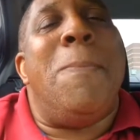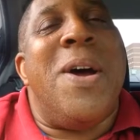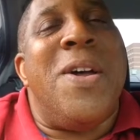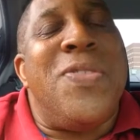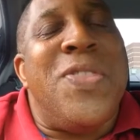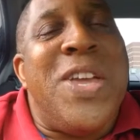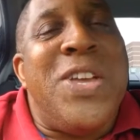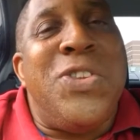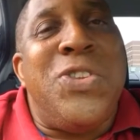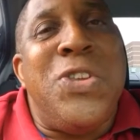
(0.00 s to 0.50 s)

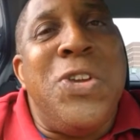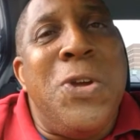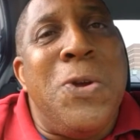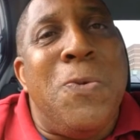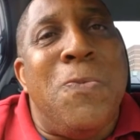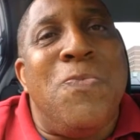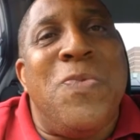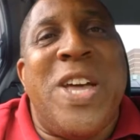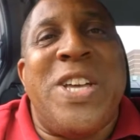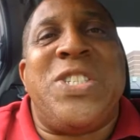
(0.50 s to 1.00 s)
but they
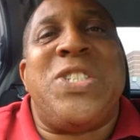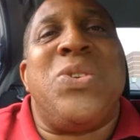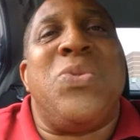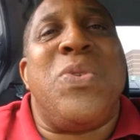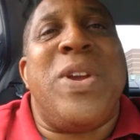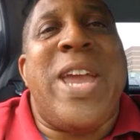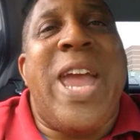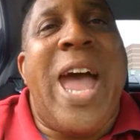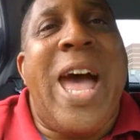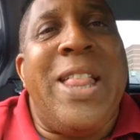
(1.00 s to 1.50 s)
do. That's the
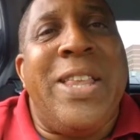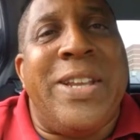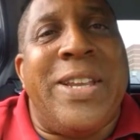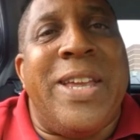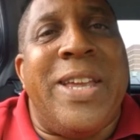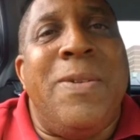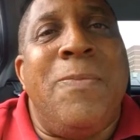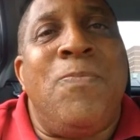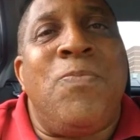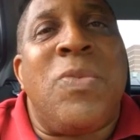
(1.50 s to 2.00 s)

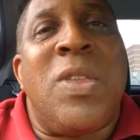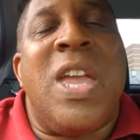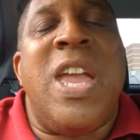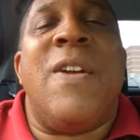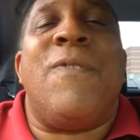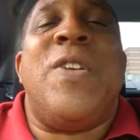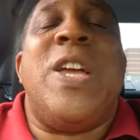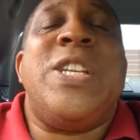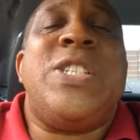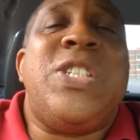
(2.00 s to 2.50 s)
reality.
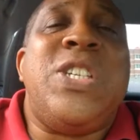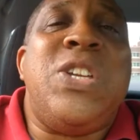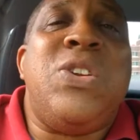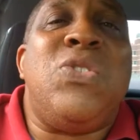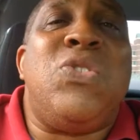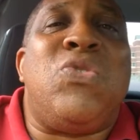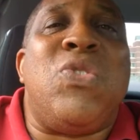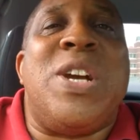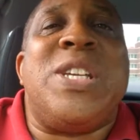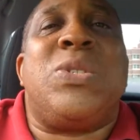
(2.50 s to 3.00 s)
If they see
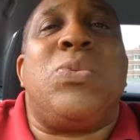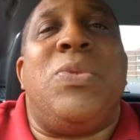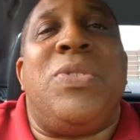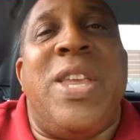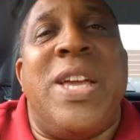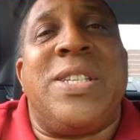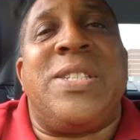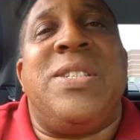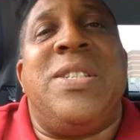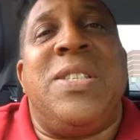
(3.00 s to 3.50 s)
you dress with
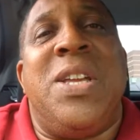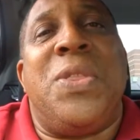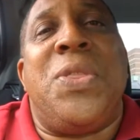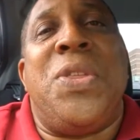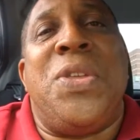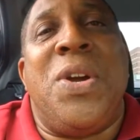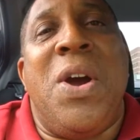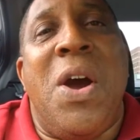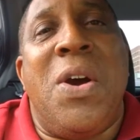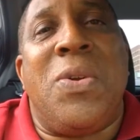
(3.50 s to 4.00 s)
next to
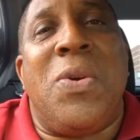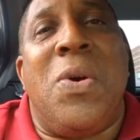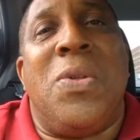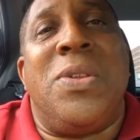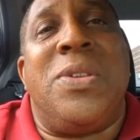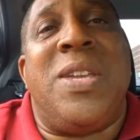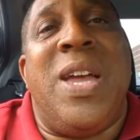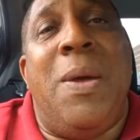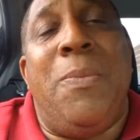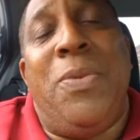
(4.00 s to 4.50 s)
nothing on all
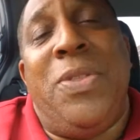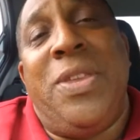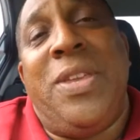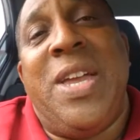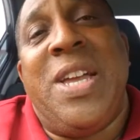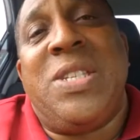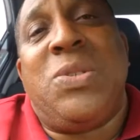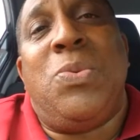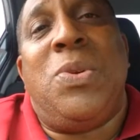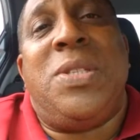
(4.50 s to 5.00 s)
the time, and then
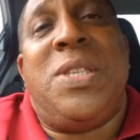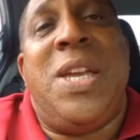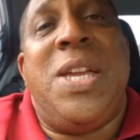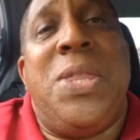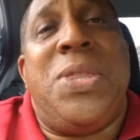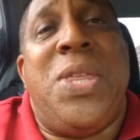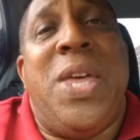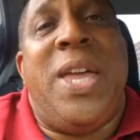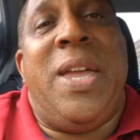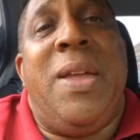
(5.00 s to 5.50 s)
guess what they
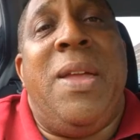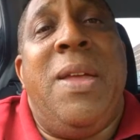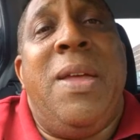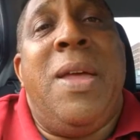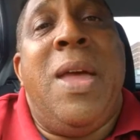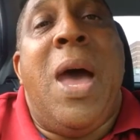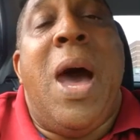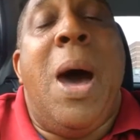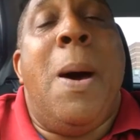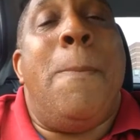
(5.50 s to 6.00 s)
think?
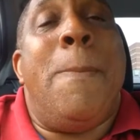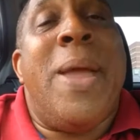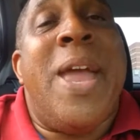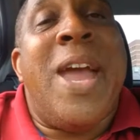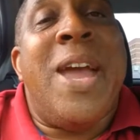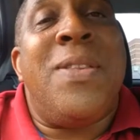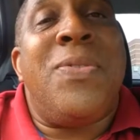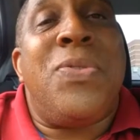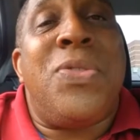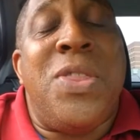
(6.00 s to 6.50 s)
A
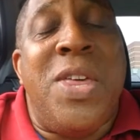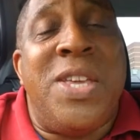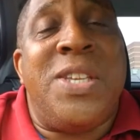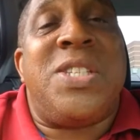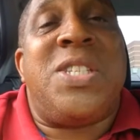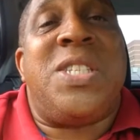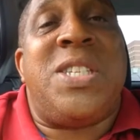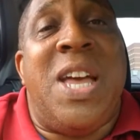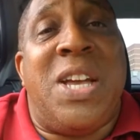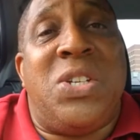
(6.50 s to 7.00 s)
man
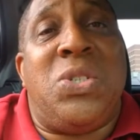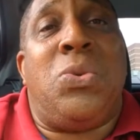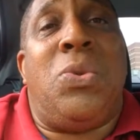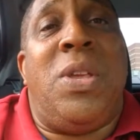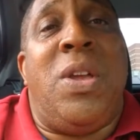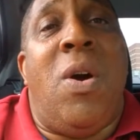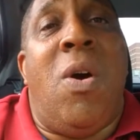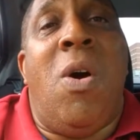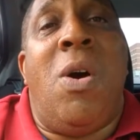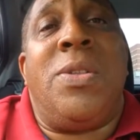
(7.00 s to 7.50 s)
thinks
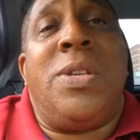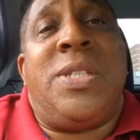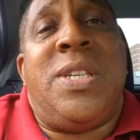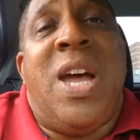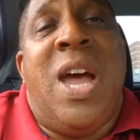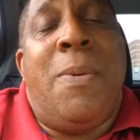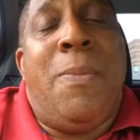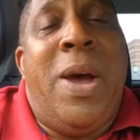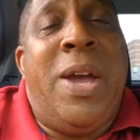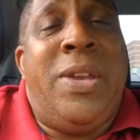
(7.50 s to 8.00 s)
sexually all the
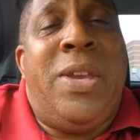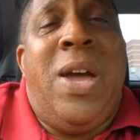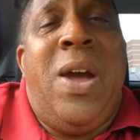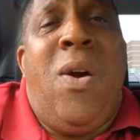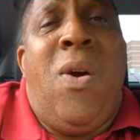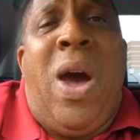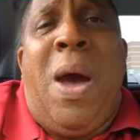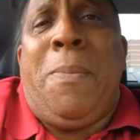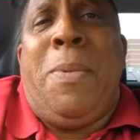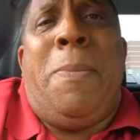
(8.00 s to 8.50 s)
time. I
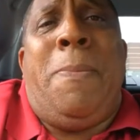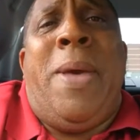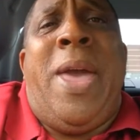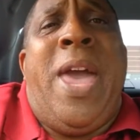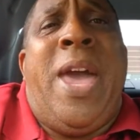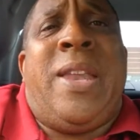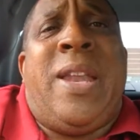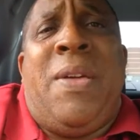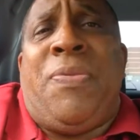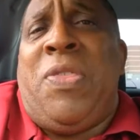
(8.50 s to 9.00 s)
know, I'm a
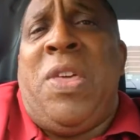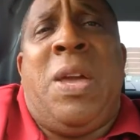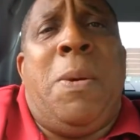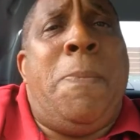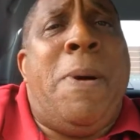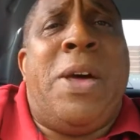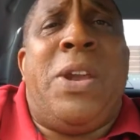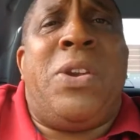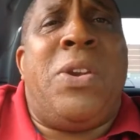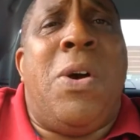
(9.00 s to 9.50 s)
man. I think
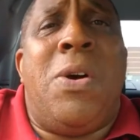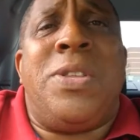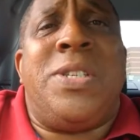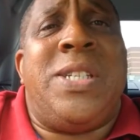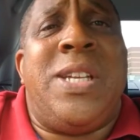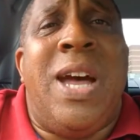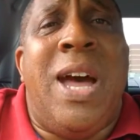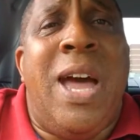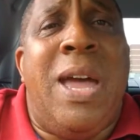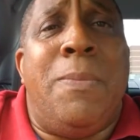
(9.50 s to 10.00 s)
about it all the
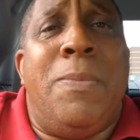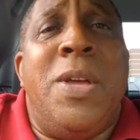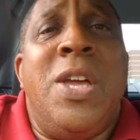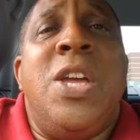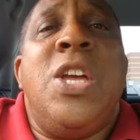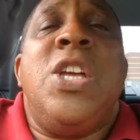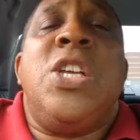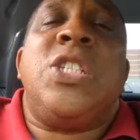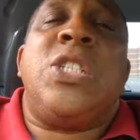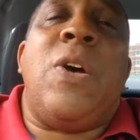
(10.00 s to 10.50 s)
time.
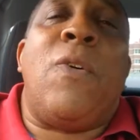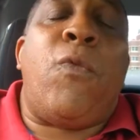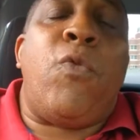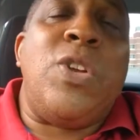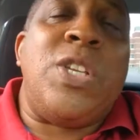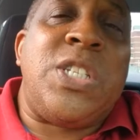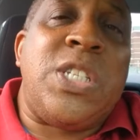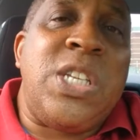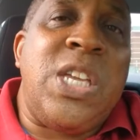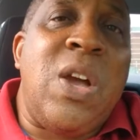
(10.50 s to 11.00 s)
So if
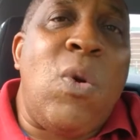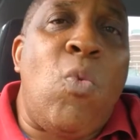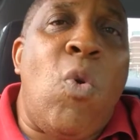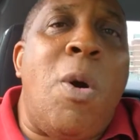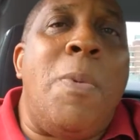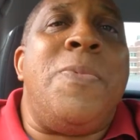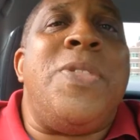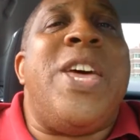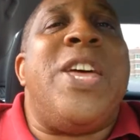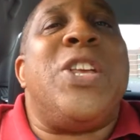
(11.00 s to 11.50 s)
we see a
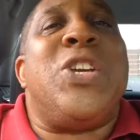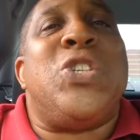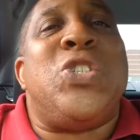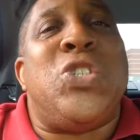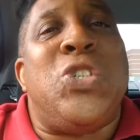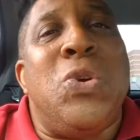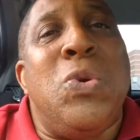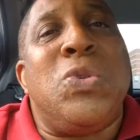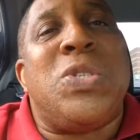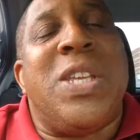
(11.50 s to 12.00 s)
woman that
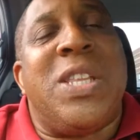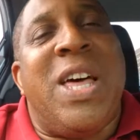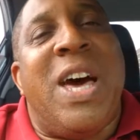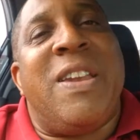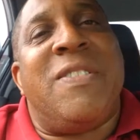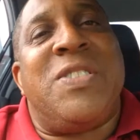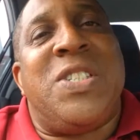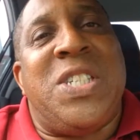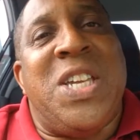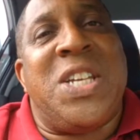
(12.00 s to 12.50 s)
exudes a
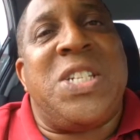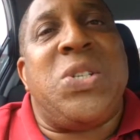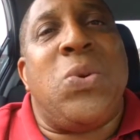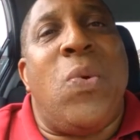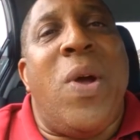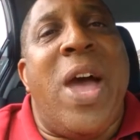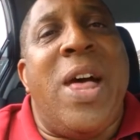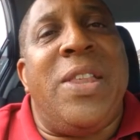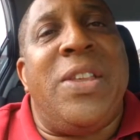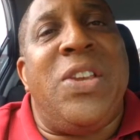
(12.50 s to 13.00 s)
lot of
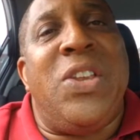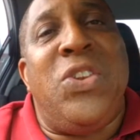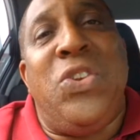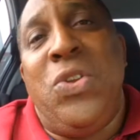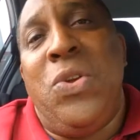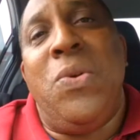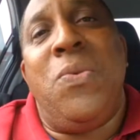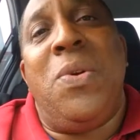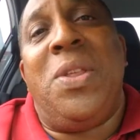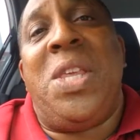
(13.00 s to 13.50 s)
sexuality, do
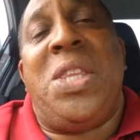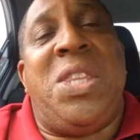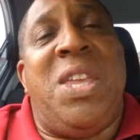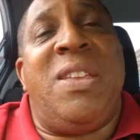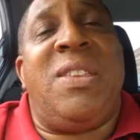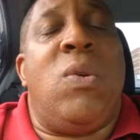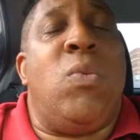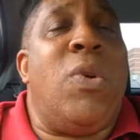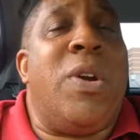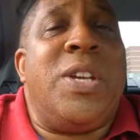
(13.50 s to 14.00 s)
you really
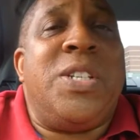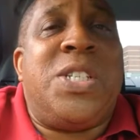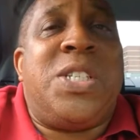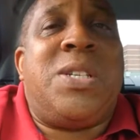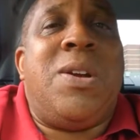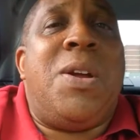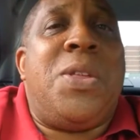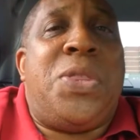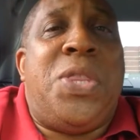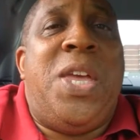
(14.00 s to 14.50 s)
think that we're going to
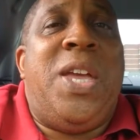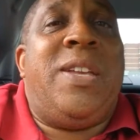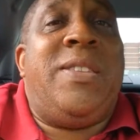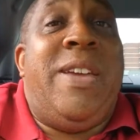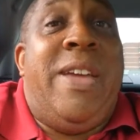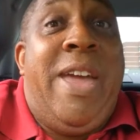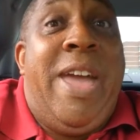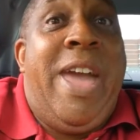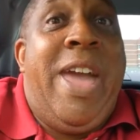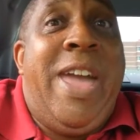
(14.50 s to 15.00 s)
start thinking
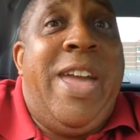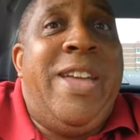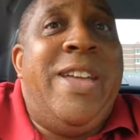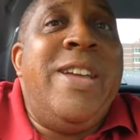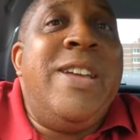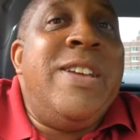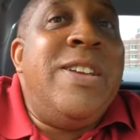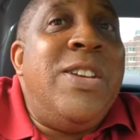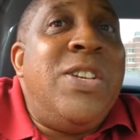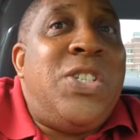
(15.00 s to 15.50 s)
that, hey,
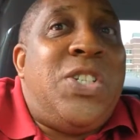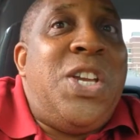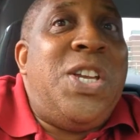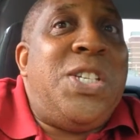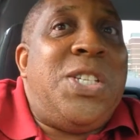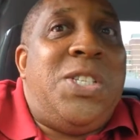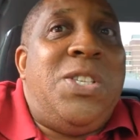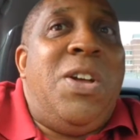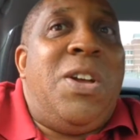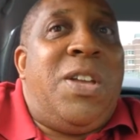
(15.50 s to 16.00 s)

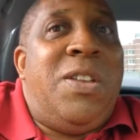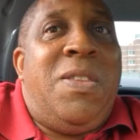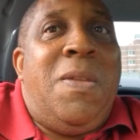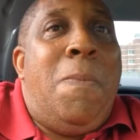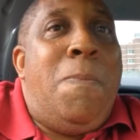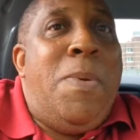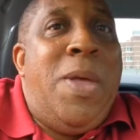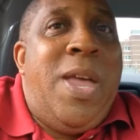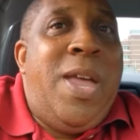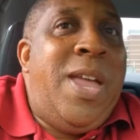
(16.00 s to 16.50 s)
she's looking
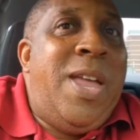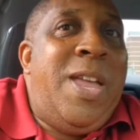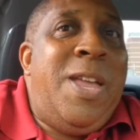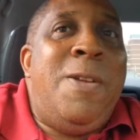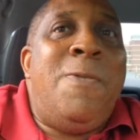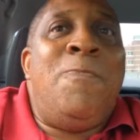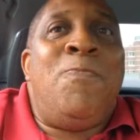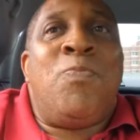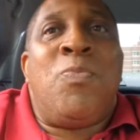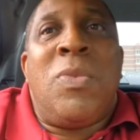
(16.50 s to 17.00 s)
to
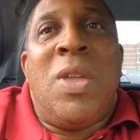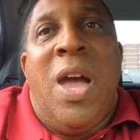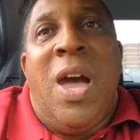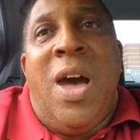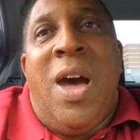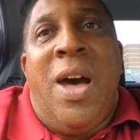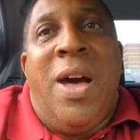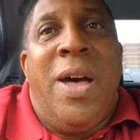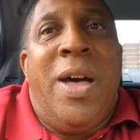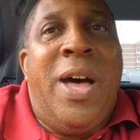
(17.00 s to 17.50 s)
be
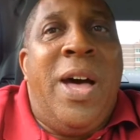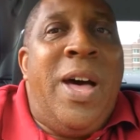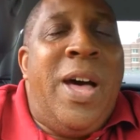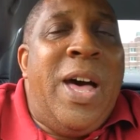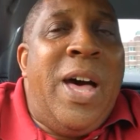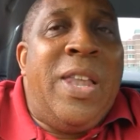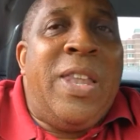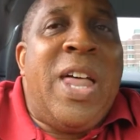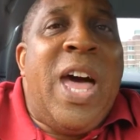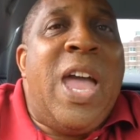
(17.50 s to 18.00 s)

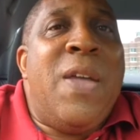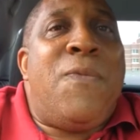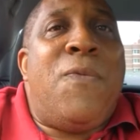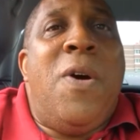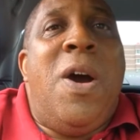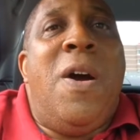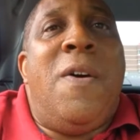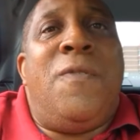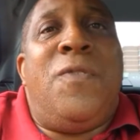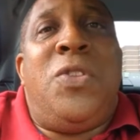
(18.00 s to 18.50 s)
a life
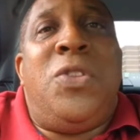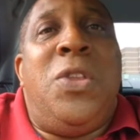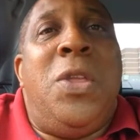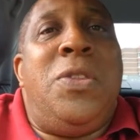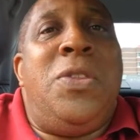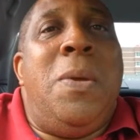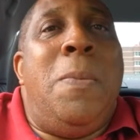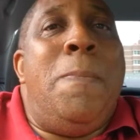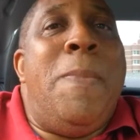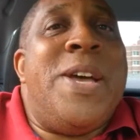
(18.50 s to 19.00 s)
of
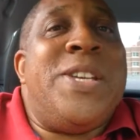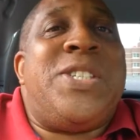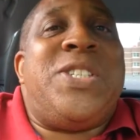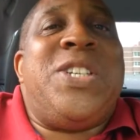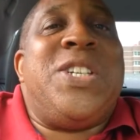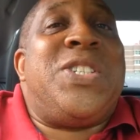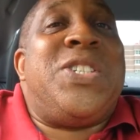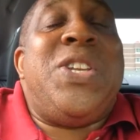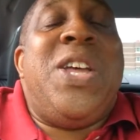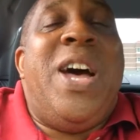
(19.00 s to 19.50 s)

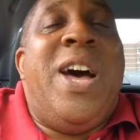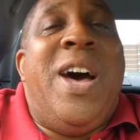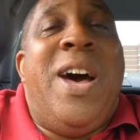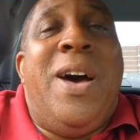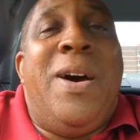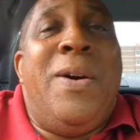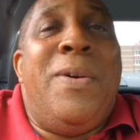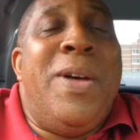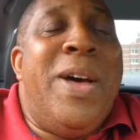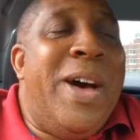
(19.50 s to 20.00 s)
domestic
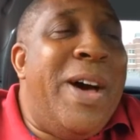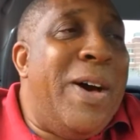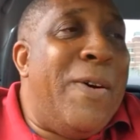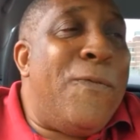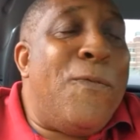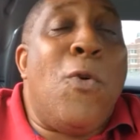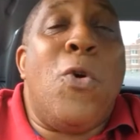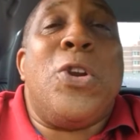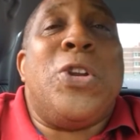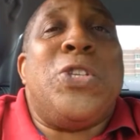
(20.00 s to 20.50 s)

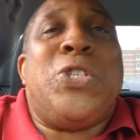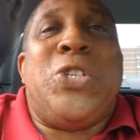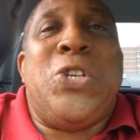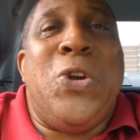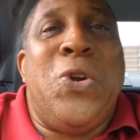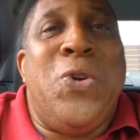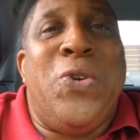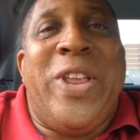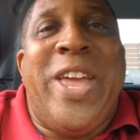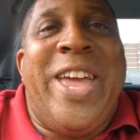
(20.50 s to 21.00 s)

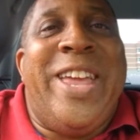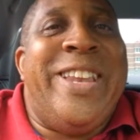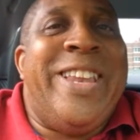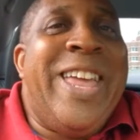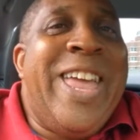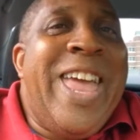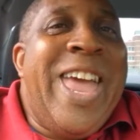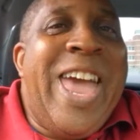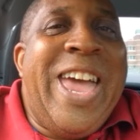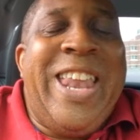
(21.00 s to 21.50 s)
fortitude and
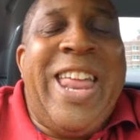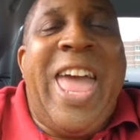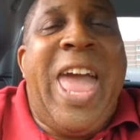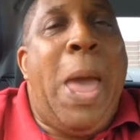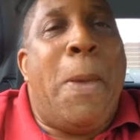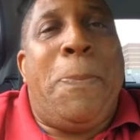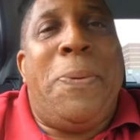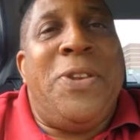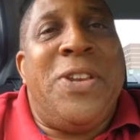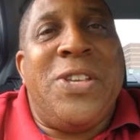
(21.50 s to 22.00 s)

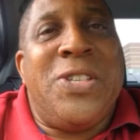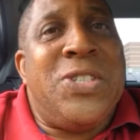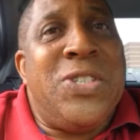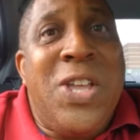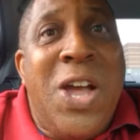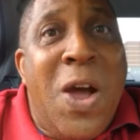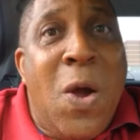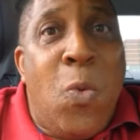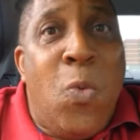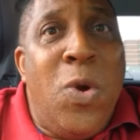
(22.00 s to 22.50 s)
happiness?
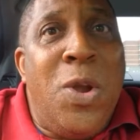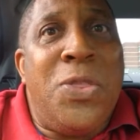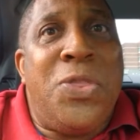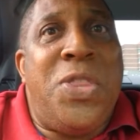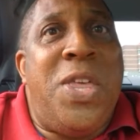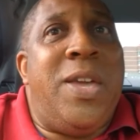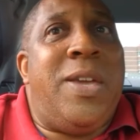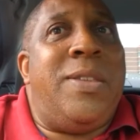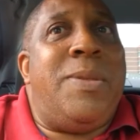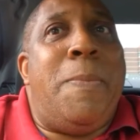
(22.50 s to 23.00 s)
No, we're
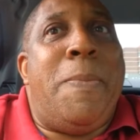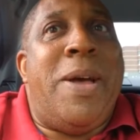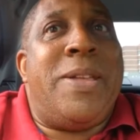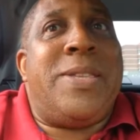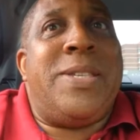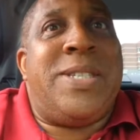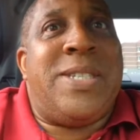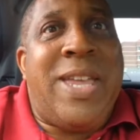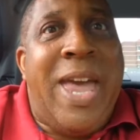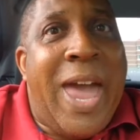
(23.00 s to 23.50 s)
thinking
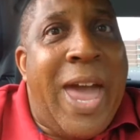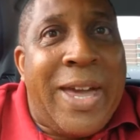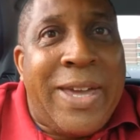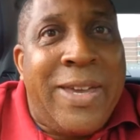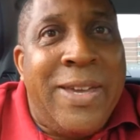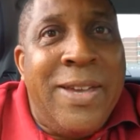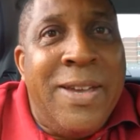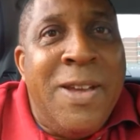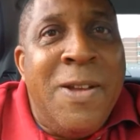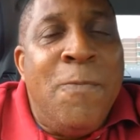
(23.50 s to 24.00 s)
about the
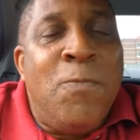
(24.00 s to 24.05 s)
sack.